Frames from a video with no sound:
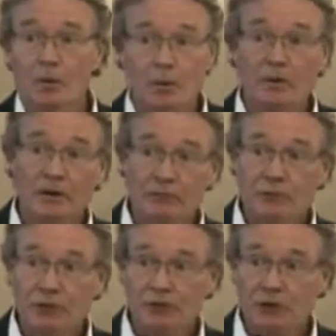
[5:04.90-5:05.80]
If
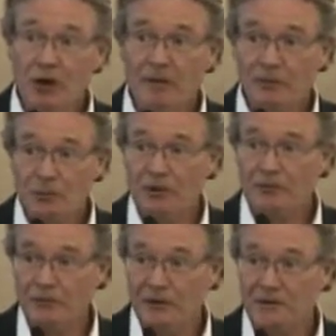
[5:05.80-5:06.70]
you look at the
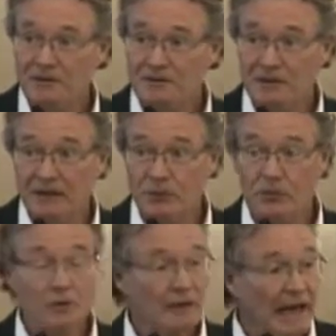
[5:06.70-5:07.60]
Commonwealth Fund study,
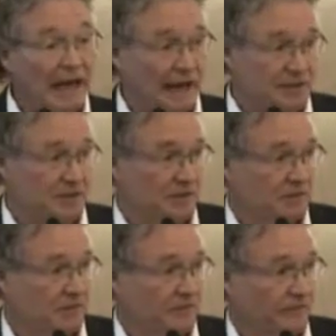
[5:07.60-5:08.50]
we're last.
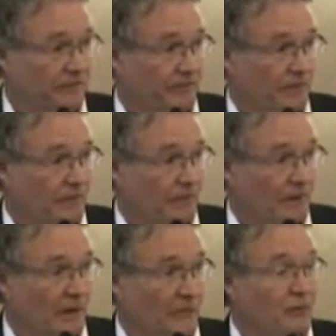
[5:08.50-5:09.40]

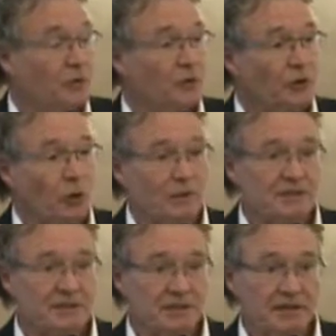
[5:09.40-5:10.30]
If you look at
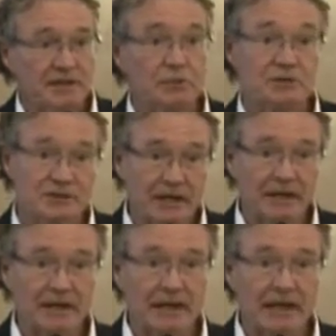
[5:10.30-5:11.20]
OECD, we're
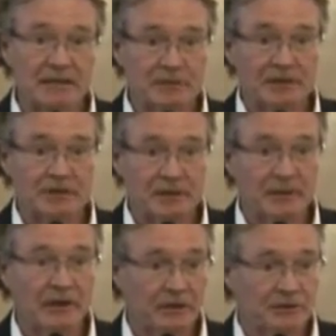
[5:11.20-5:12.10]
second to last because the
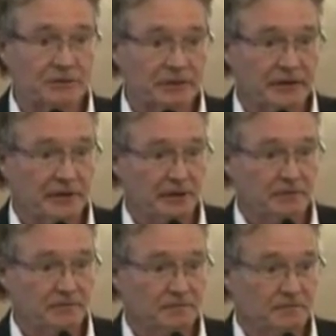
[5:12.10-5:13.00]
Americans are in there.
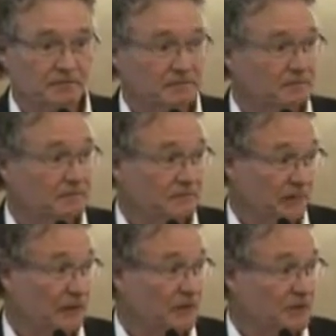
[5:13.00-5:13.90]

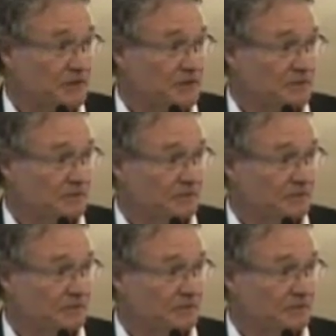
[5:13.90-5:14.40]
Thank goodness.